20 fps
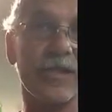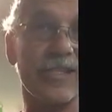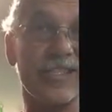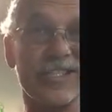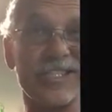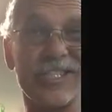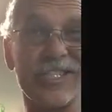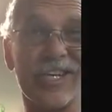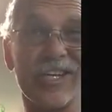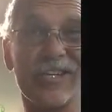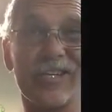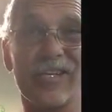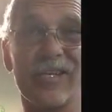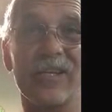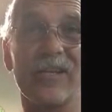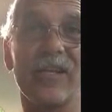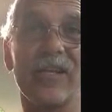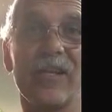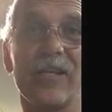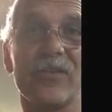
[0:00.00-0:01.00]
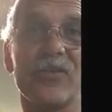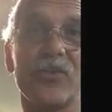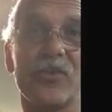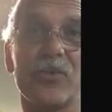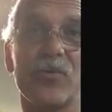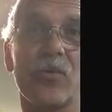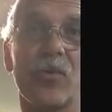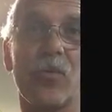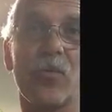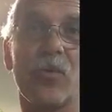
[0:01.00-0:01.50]
inject it
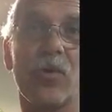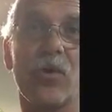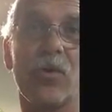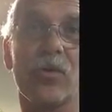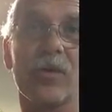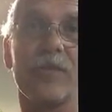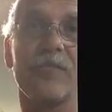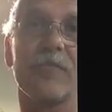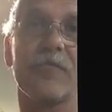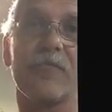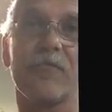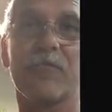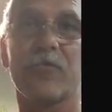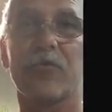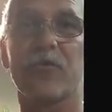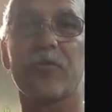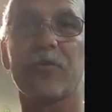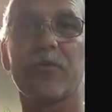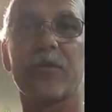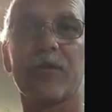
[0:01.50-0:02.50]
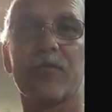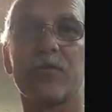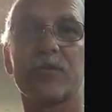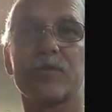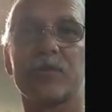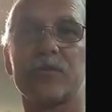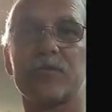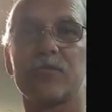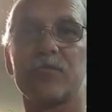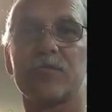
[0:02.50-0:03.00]
into a wall even further than
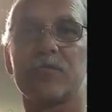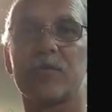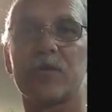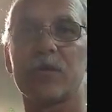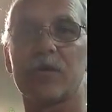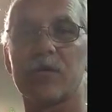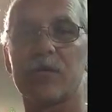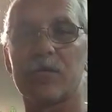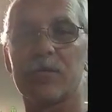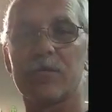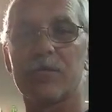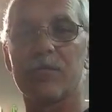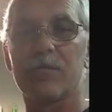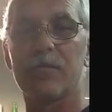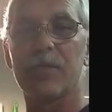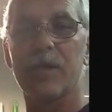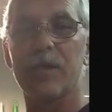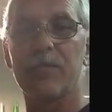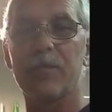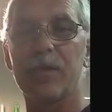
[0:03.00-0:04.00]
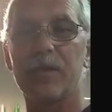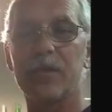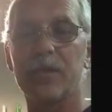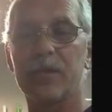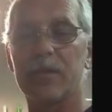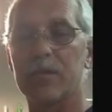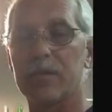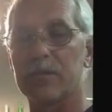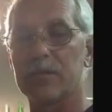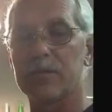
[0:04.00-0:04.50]
what you maybe
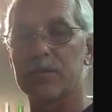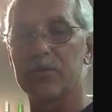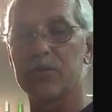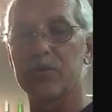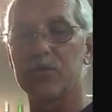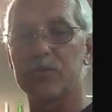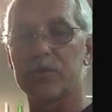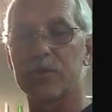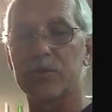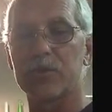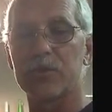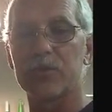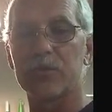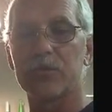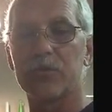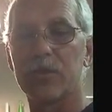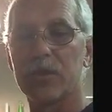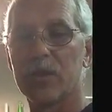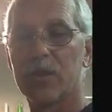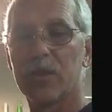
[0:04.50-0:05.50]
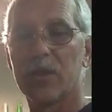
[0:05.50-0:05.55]
used to.